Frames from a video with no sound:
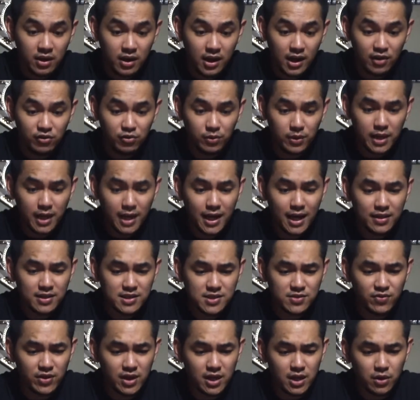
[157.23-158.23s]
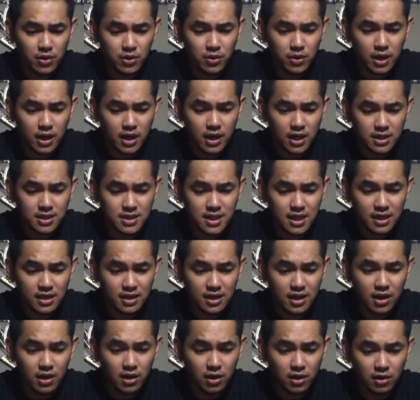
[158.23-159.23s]
Actually, I had this video taken
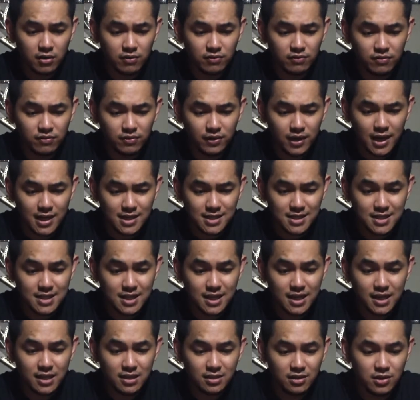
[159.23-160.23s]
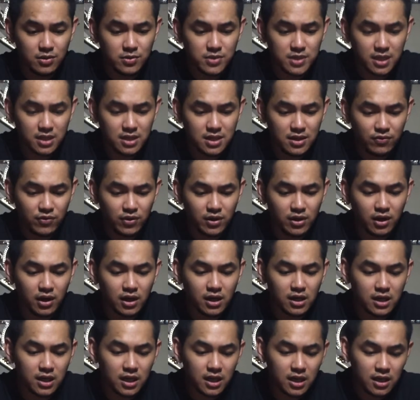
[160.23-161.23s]
care of last night using a different
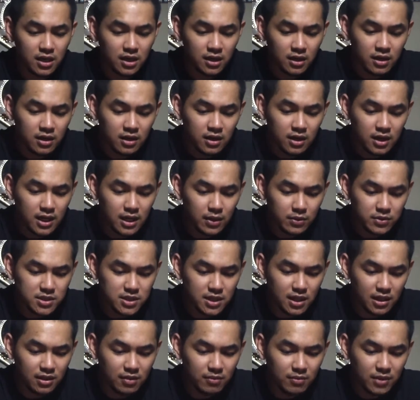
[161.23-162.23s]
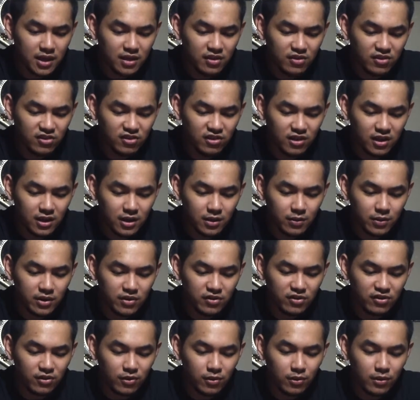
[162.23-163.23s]
RDA, and I was telling Mike, shit, I
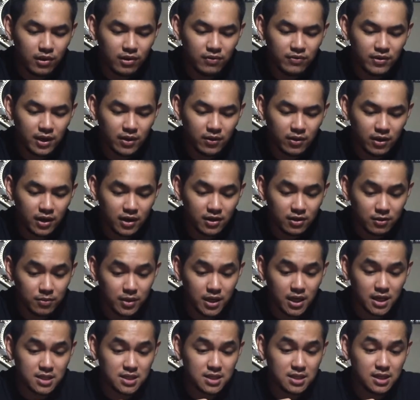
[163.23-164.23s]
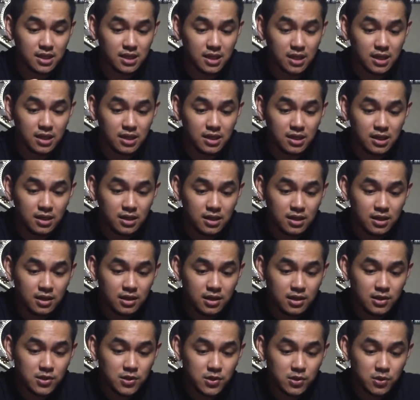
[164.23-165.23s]
want to show off how hard the box can hit.
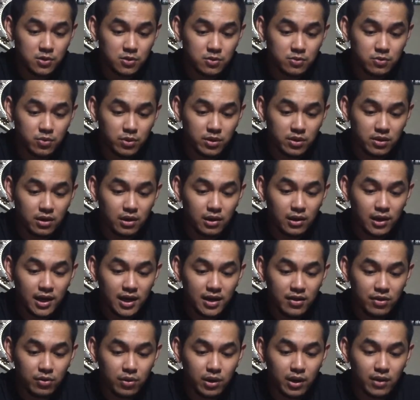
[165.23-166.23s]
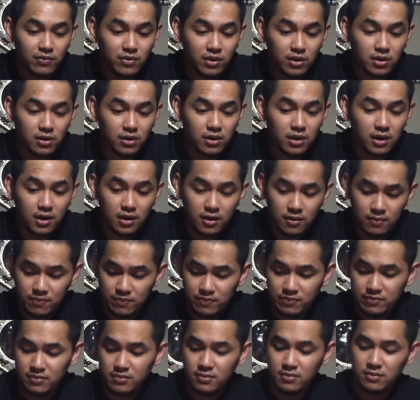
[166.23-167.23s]
So when the Goliath arrived earlier,
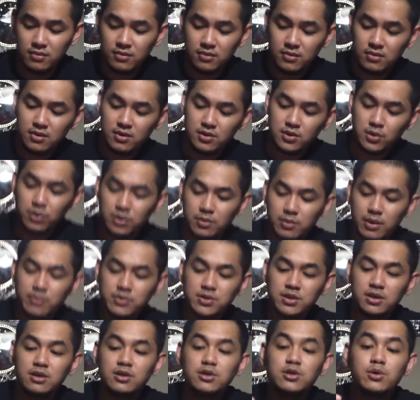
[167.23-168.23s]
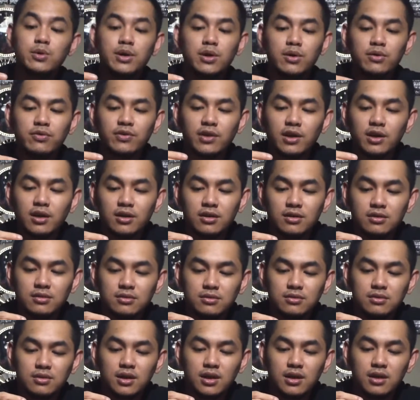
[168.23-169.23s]
told him I was going to do it over,
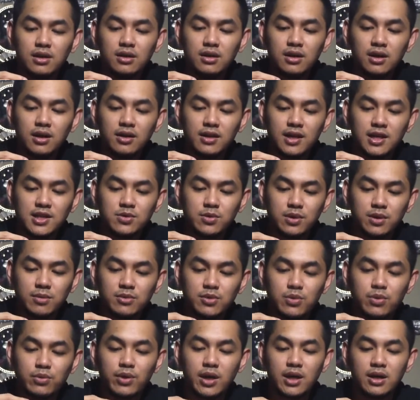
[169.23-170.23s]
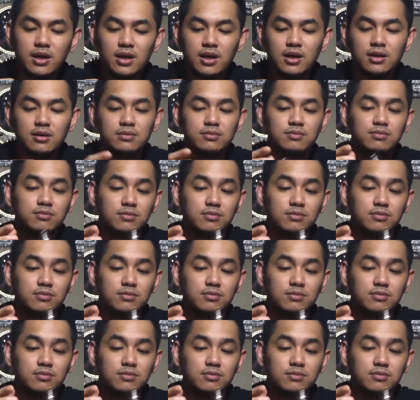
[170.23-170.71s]
and that's what I'm doing right now.